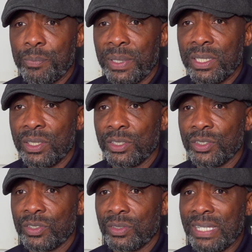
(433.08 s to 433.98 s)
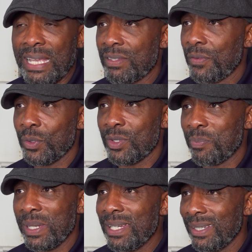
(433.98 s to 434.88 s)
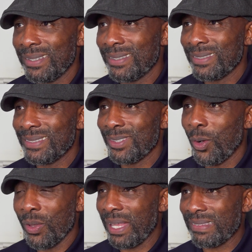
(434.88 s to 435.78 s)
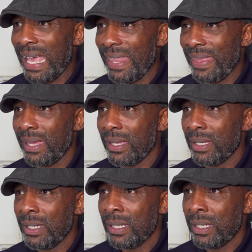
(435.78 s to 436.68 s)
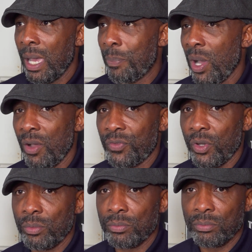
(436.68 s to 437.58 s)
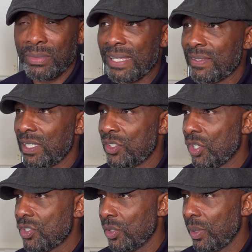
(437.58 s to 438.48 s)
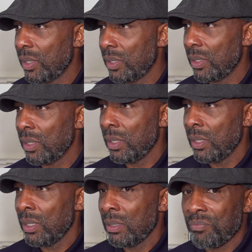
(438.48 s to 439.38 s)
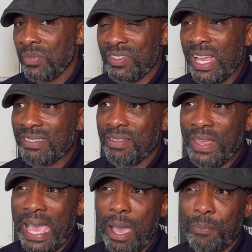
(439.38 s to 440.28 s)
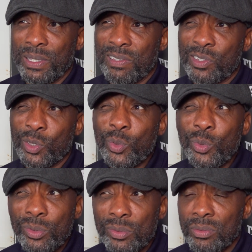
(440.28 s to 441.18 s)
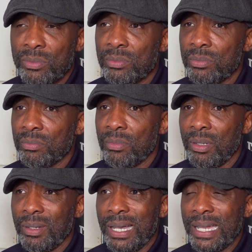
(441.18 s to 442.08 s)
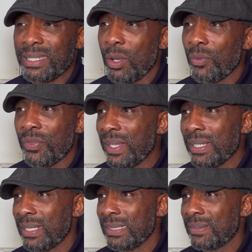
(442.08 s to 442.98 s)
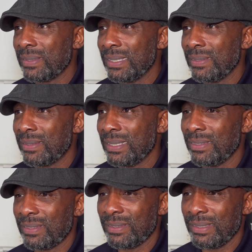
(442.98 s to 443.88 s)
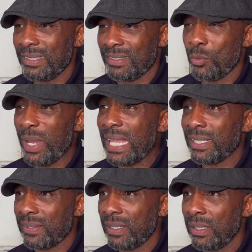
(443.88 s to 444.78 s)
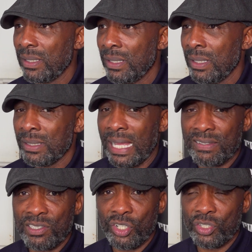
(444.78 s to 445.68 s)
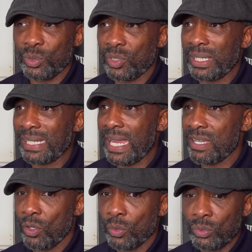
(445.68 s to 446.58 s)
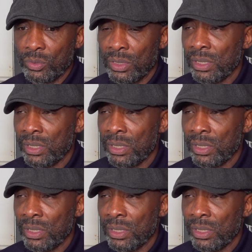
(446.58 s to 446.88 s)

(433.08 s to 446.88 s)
because Tyson Fury's beat all that's out there, apart from Anthony Joshua. The chance of that happening soon, I don't think is the reality. Anthony Joshua's got to get his own